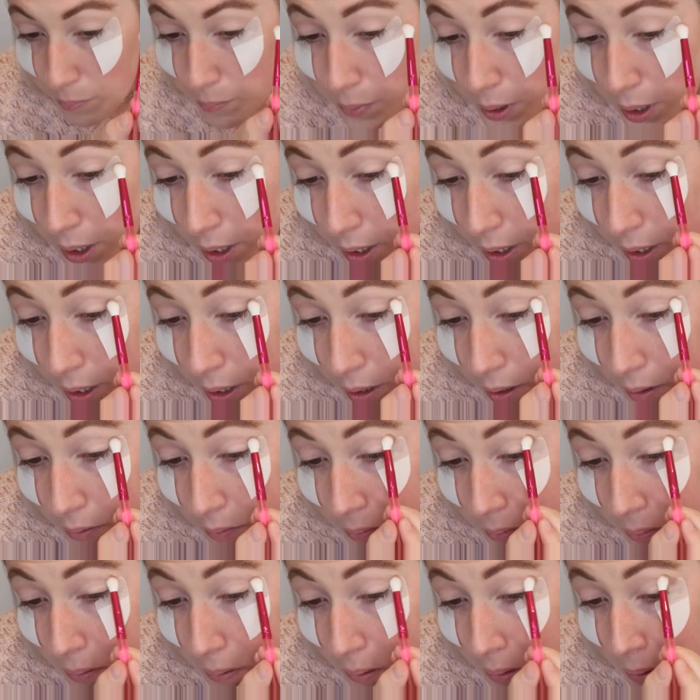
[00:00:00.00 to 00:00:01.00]
believe
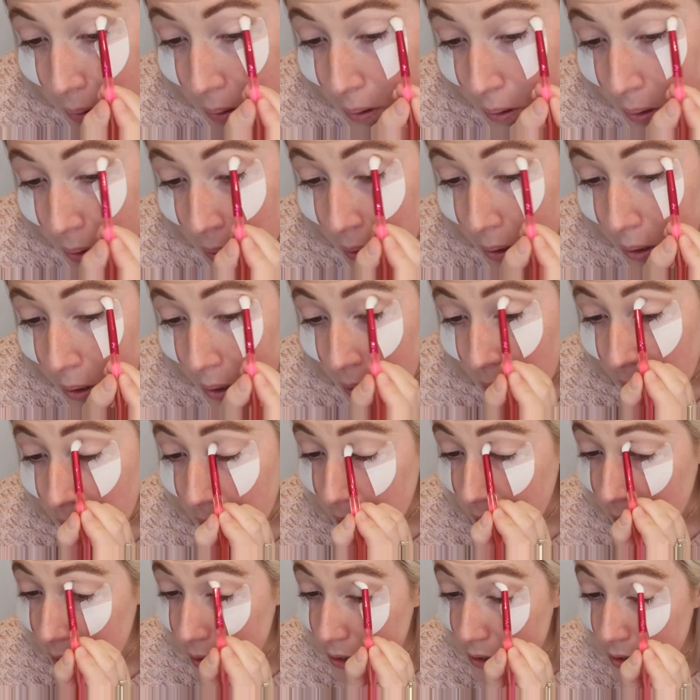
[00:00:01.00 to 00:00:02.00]

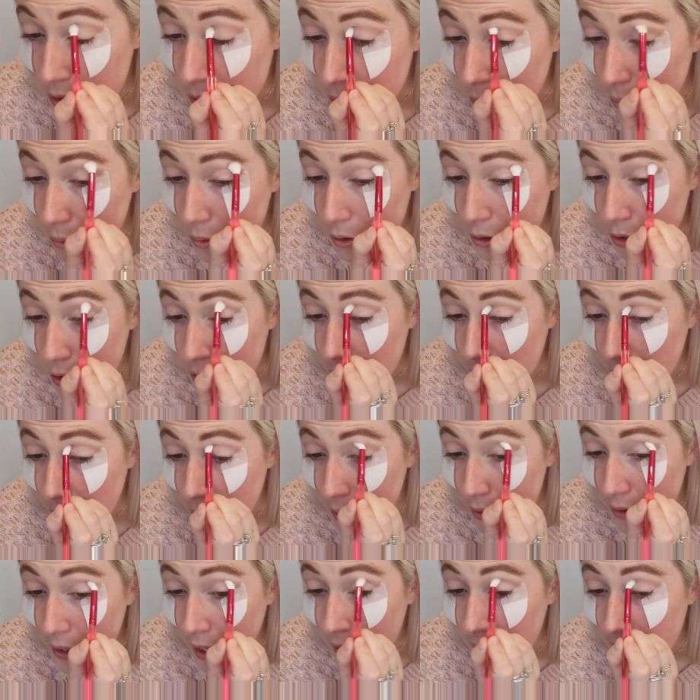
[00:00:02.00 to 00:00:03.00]
is, you know,
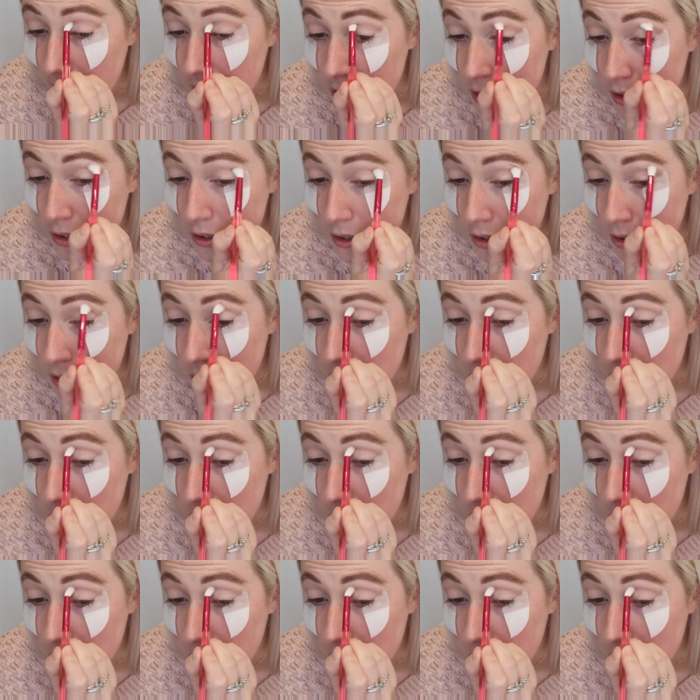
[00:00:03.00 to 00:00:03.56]
that is